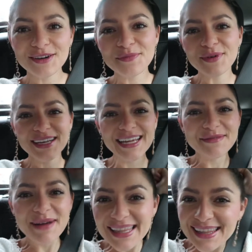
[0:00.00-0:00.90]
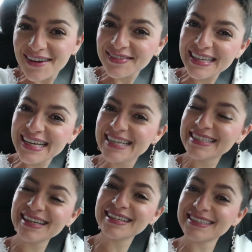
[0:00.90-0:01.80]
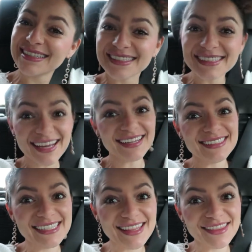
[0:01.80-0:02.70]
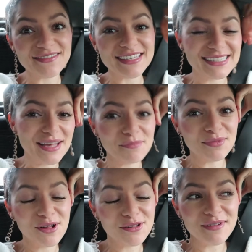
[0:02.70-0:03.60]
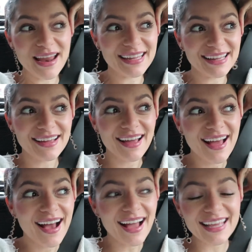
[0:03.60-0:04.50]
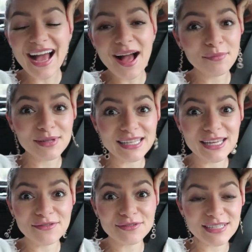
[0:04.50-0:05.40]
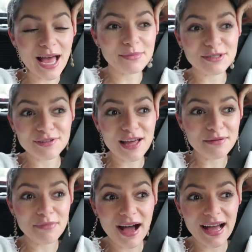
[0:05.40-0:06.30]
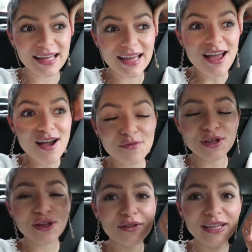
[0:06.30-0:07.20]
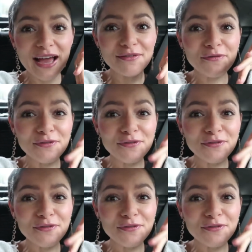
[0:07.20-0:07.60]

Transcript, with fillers: Good morning, my lovelies. It's the nineteenth of December already. I can't believe time is flying by and we only have a